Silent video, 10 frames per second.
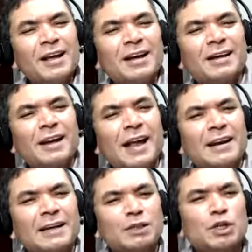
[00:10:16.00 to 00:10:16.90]

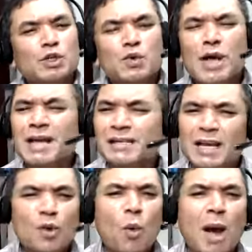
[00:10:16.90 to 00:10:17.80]
created. So today's
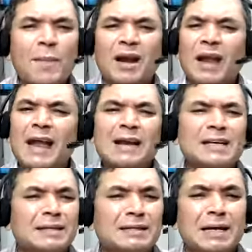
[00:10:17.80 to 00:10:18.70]
environment,
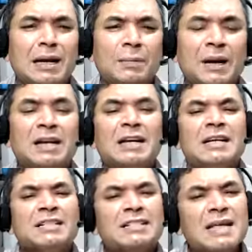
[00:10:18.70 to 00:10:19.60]
ladies and gentlemen,
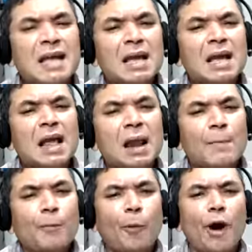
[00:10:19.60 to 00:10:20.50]
single
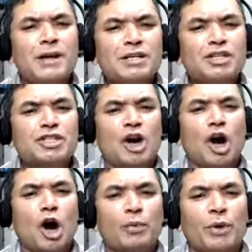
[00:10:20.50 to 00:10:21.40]
point
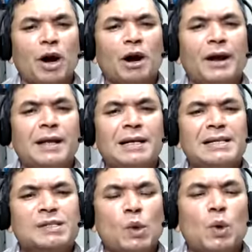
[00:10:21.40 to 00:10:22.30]
of earning
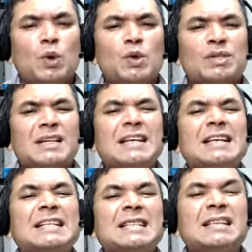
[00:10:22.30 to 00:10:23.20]
resource
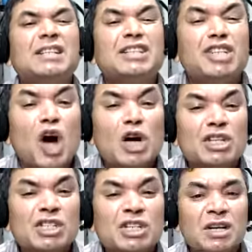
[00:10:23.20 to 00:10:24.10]
is the
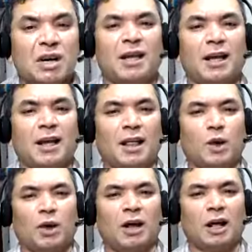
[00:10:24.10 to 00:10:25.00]
disaster in
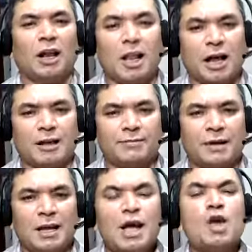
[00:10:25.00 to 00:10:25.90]
your life.
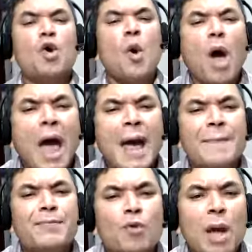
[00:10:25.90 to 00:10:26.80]
You
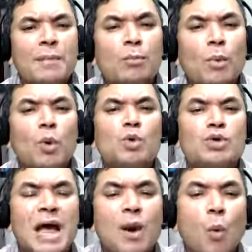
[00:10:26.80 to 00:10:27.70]
have to have more
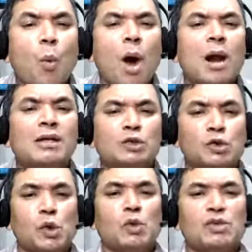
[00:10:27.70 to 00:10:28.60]
than one
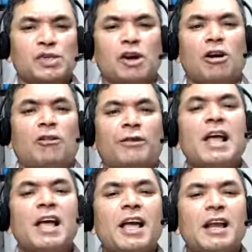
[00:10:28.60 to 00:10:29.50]
source of
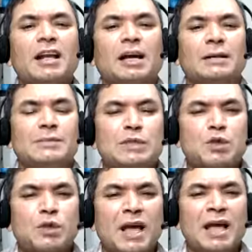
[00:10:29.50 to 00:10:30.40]
income
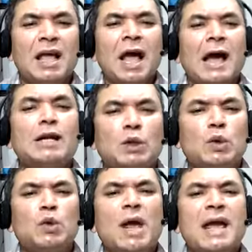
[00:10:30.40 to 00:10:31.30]
today, and
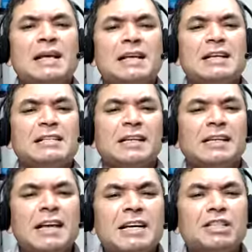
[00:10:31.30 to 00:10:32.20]
today is the
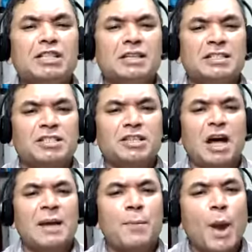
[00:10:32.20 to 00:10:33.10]
easiest
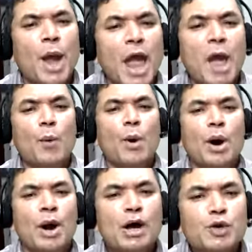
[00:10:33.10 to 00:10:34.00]
time
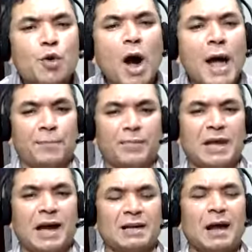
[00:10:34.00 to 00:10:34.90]
ever to have
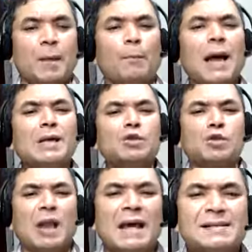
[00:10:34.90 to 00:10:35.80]
that by
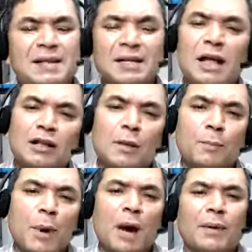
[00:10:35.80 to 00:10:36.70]
utilizing the
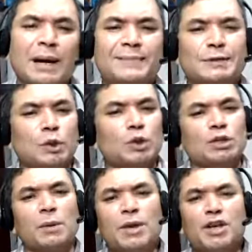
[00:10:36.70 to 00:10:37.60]
power of
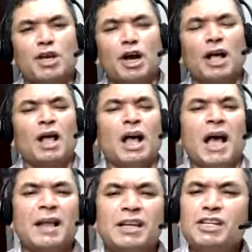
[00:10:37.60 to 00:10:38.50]
social media
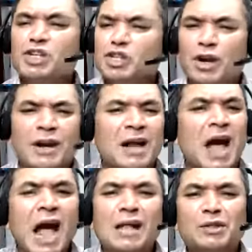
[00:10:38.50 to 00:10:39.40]
and internet
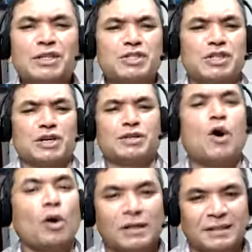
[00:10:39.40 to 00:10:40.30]
and this
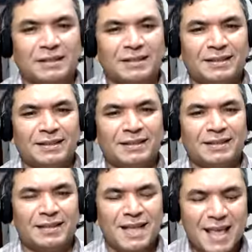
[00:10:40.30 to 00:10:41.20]
technology.
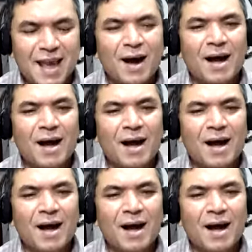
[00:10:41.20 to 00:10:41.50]
Yeah.